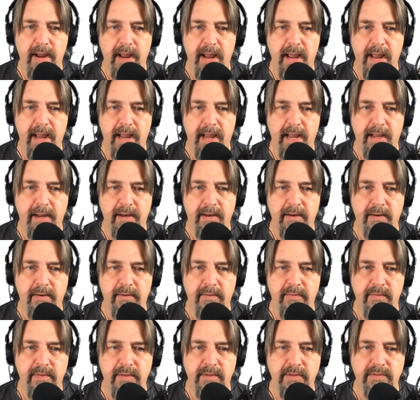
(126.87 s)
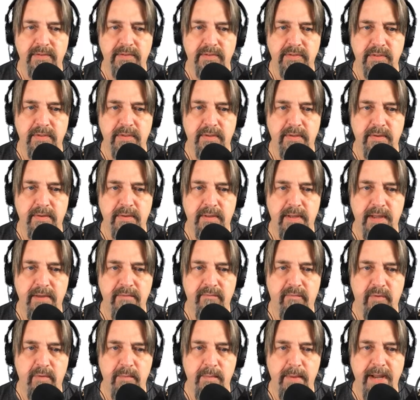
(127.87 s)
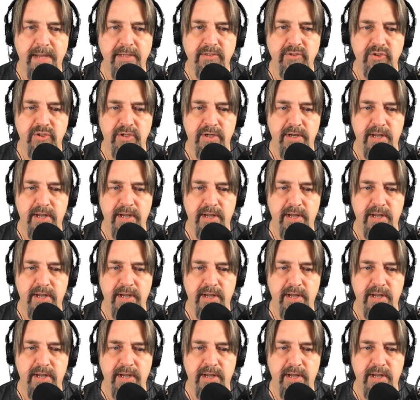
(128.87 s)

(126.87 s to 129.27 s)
and this information